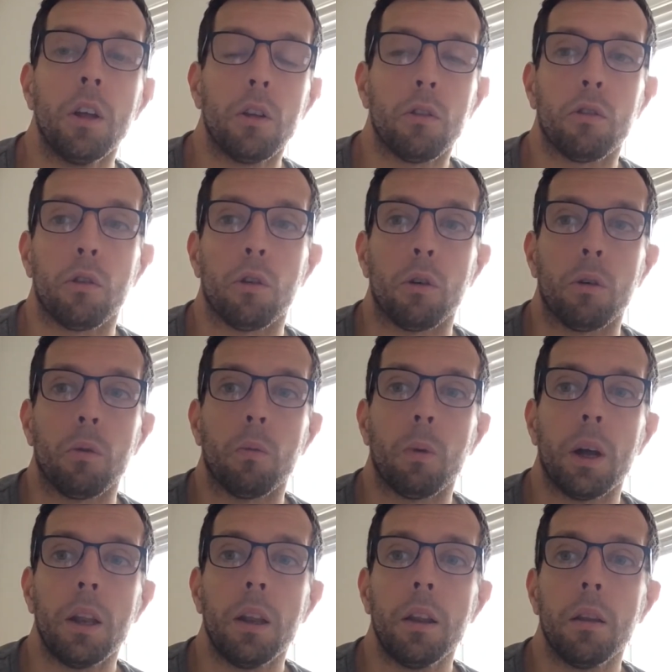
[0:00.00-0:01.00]
So
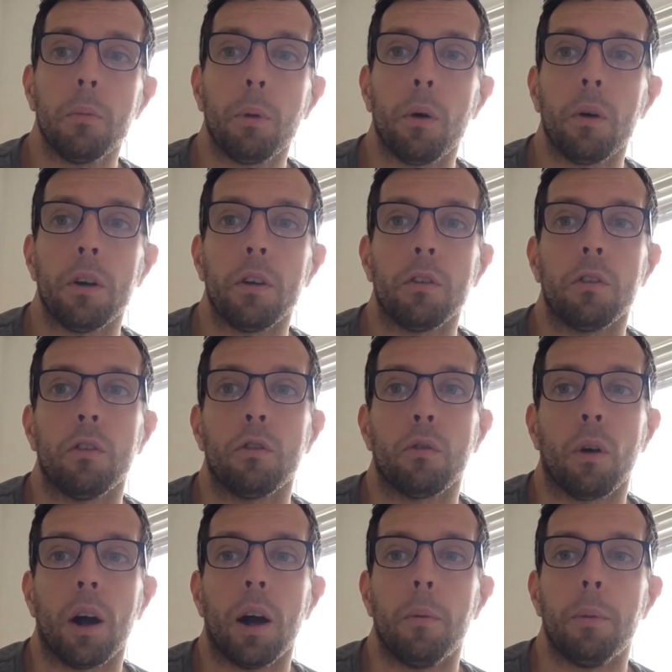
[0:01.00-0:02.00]
when the poet is
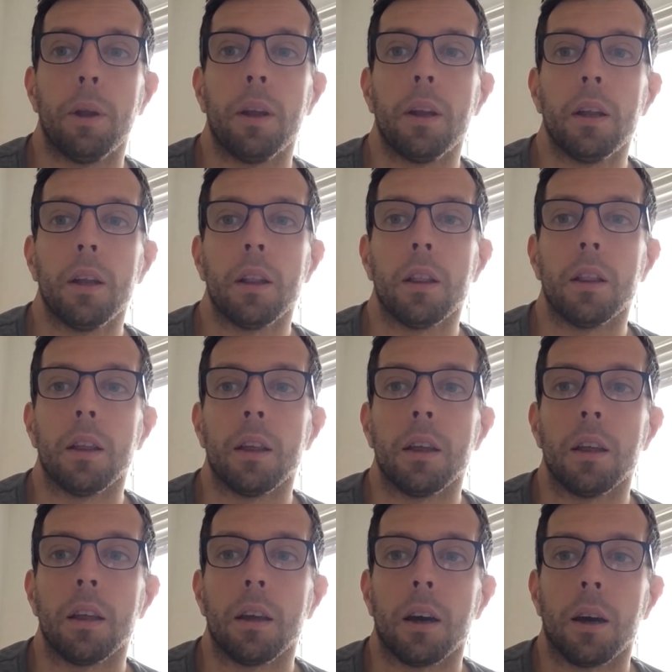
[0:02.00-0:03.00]
describing
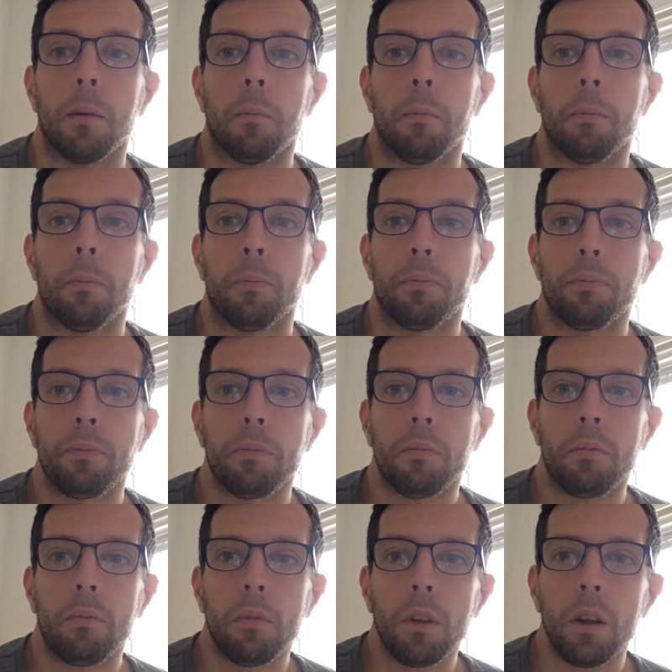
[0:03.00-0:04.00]
the
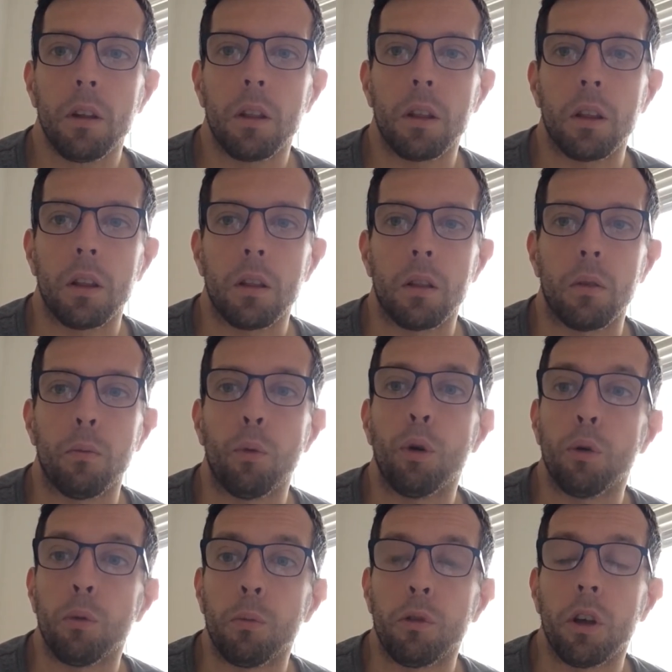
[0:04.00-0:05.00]
the
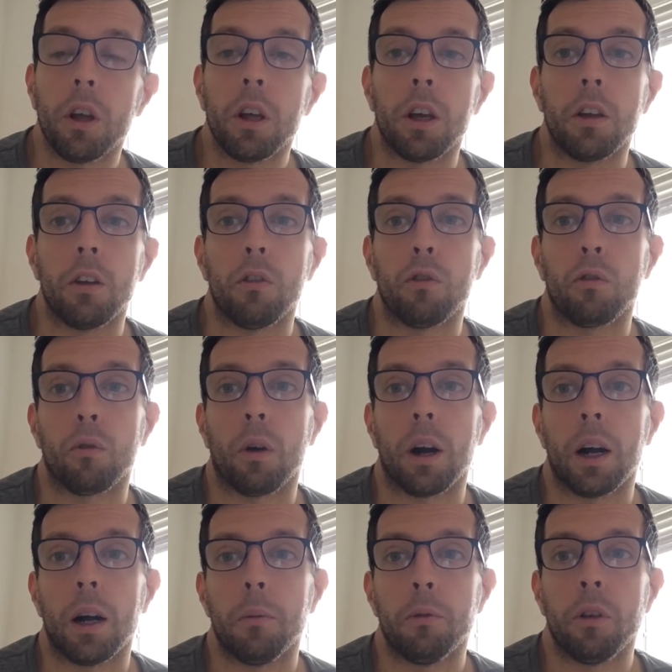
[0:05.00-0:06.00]
rooms, he
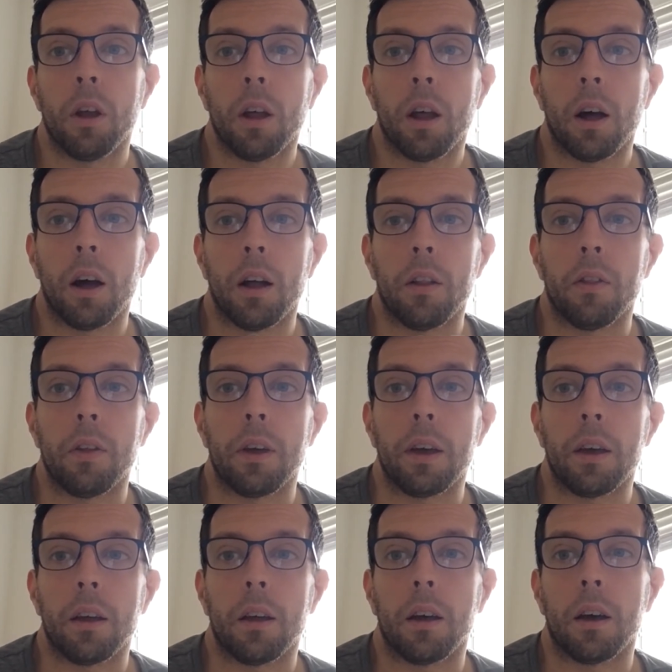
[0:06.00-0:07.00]
describes the
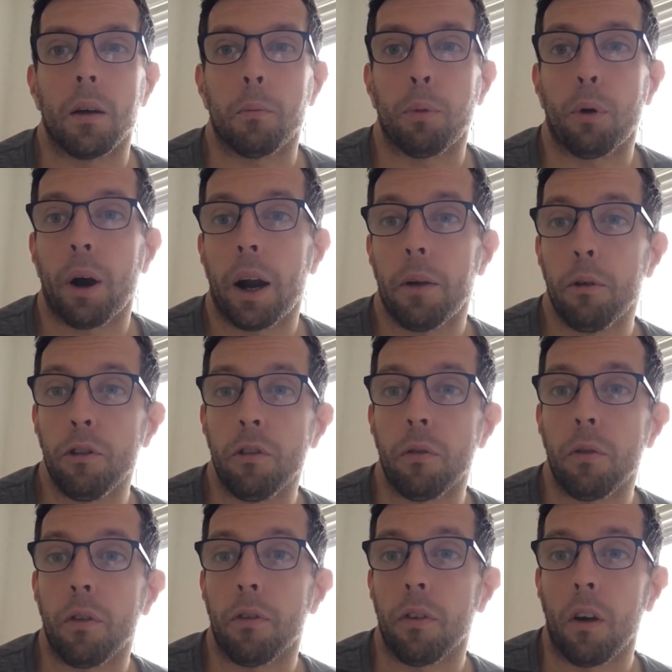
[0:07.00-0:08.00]
prairies of
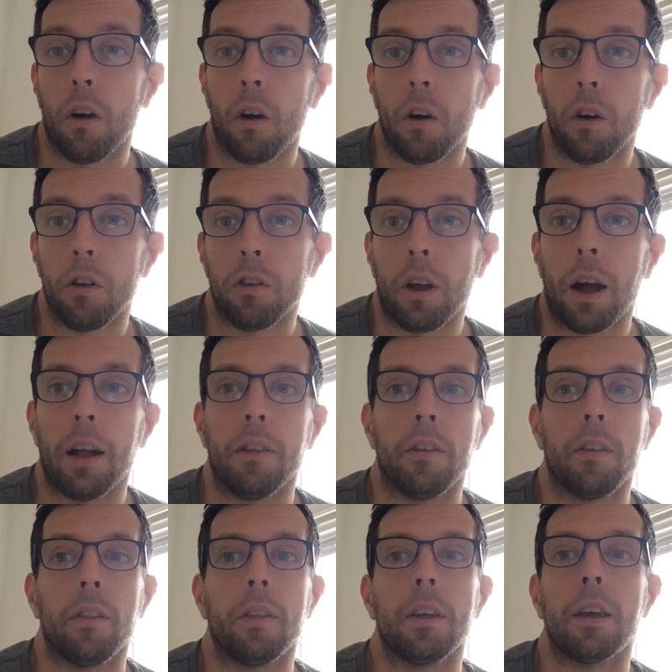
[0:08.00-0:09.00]
the floors and
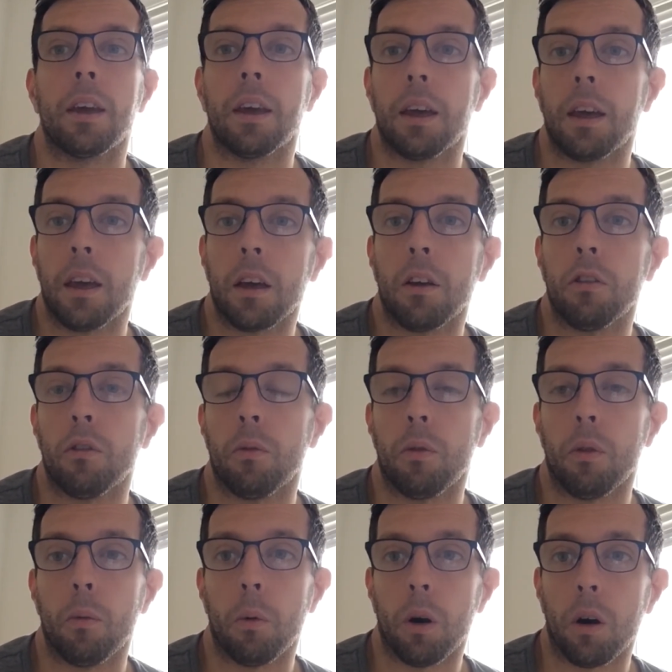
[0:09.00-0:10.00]
the acres of
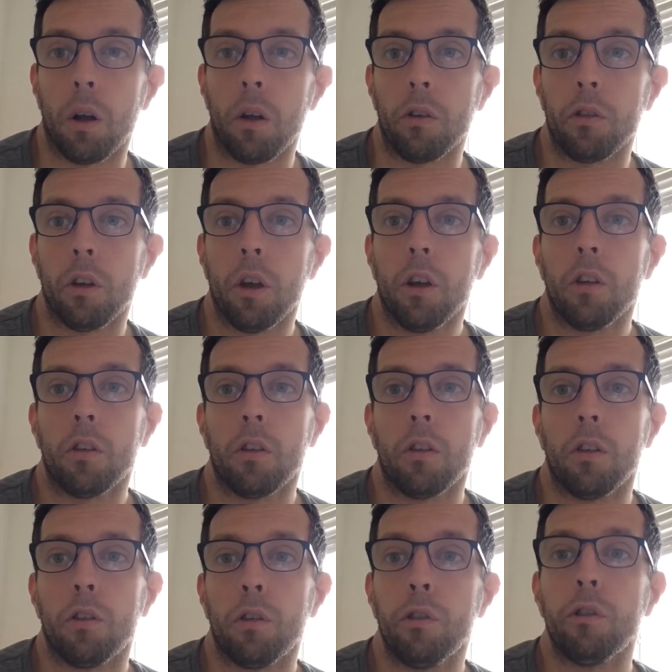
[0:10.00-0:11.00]
the walls. So
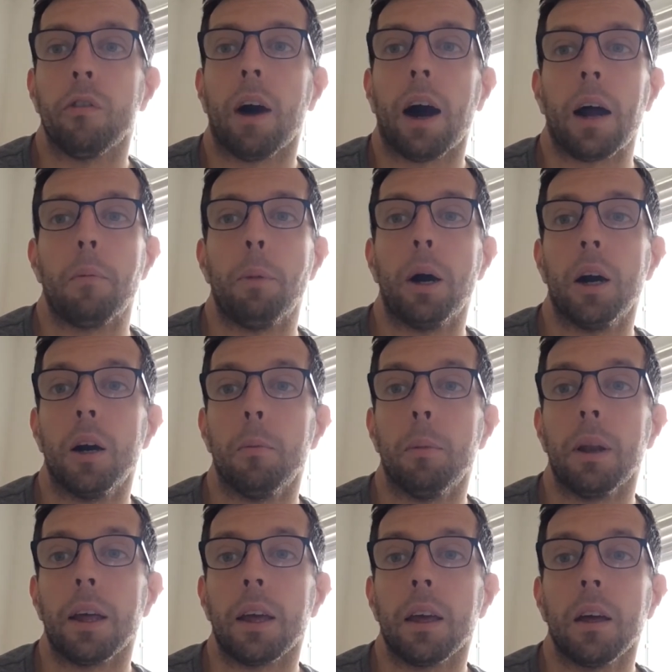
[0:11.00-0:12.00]
this use of
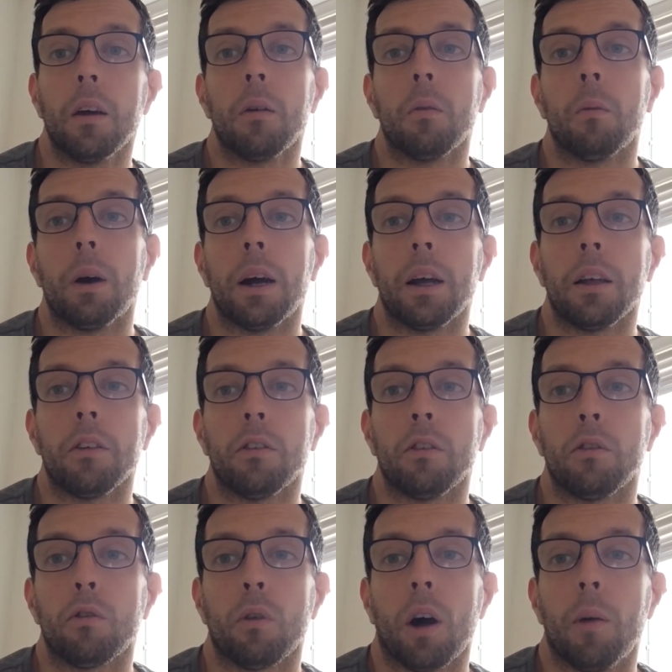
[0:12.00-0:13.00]
hyperbole, where he's
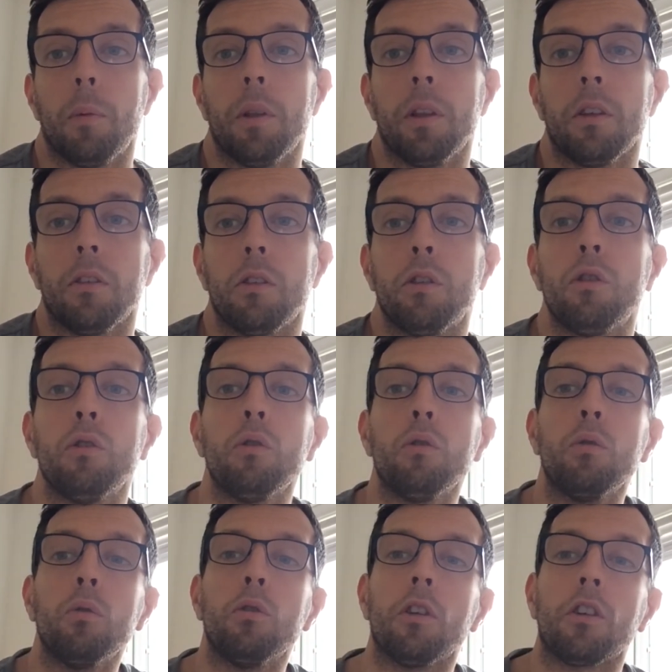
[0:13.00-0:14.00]
describing these
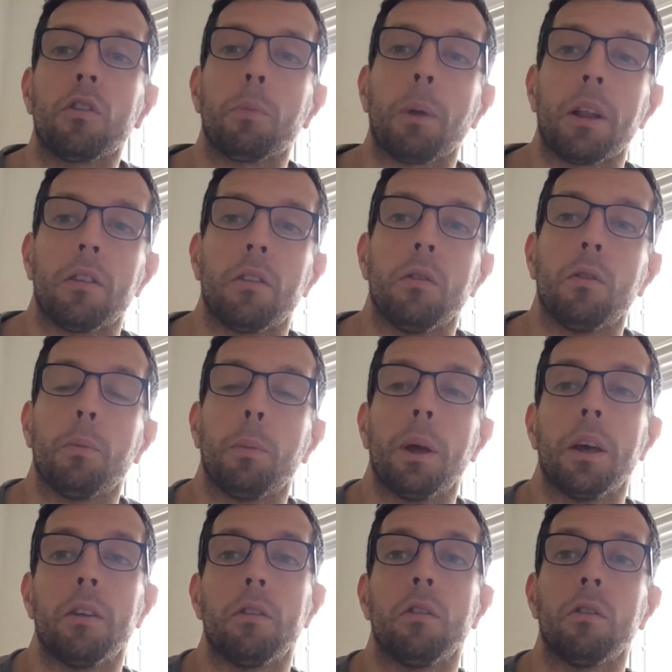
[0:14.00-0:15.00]
huge expansive
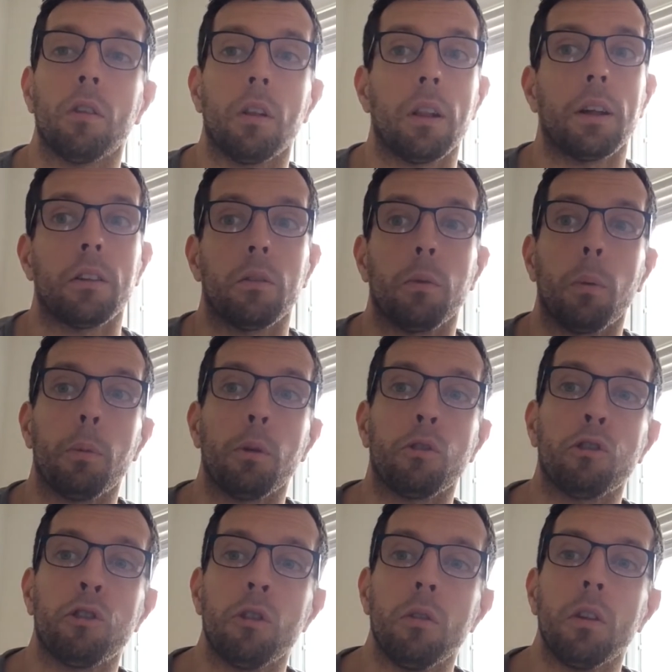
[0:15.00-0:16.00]
spaces, a land of
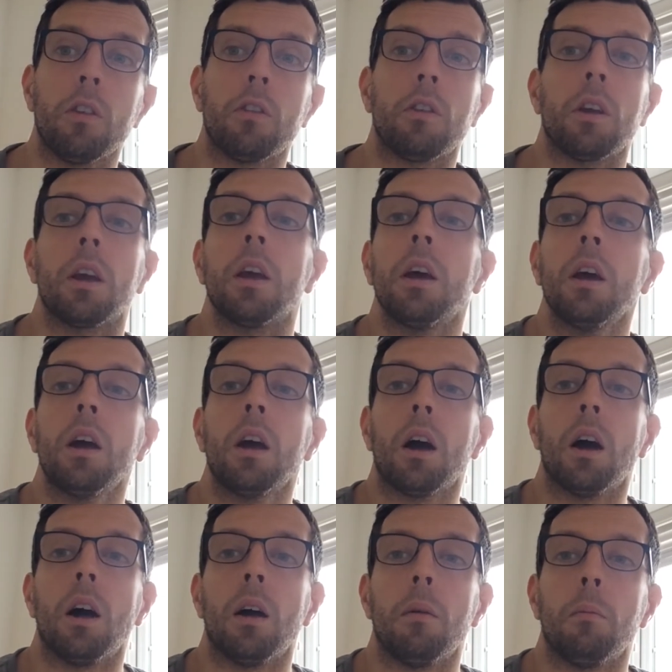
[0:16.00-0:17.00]
opportunity
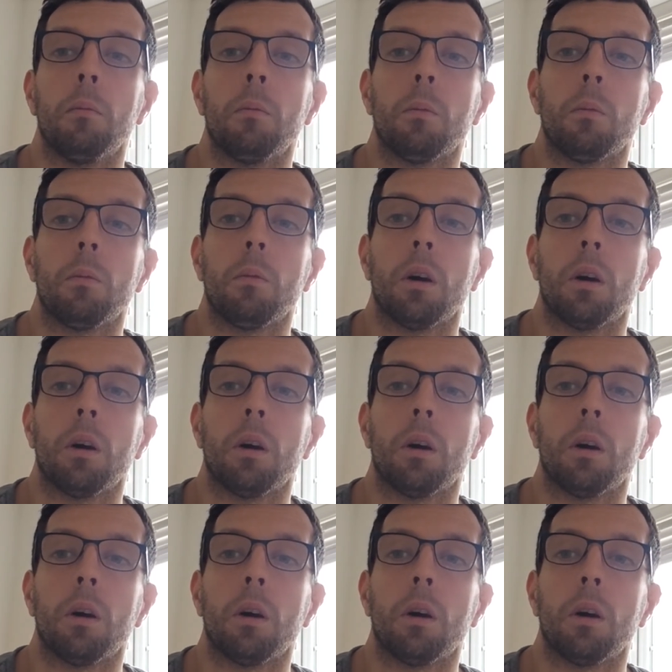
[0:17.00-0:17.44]
and